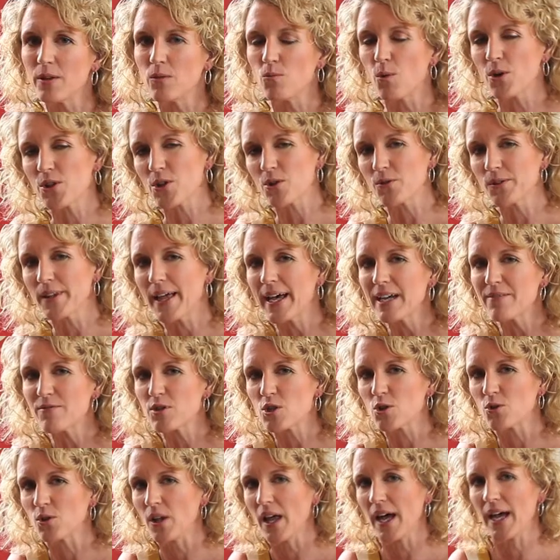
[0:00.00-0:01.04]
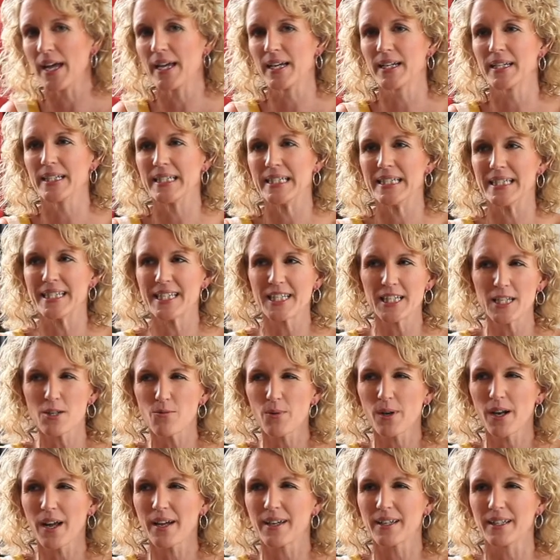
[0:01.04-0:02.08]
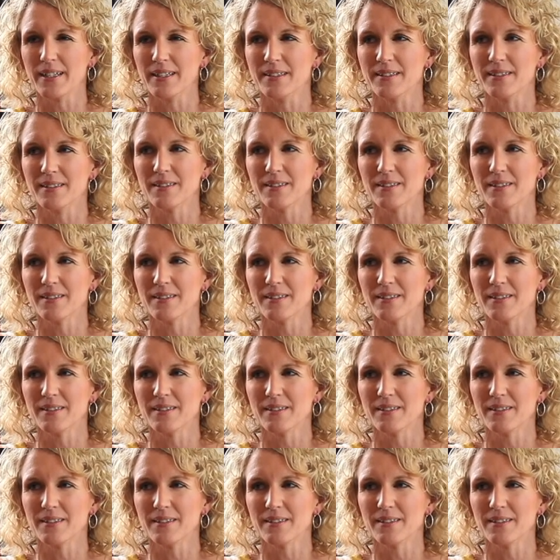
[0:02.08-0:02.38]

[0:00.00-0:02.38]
and what their lives are like and see what I can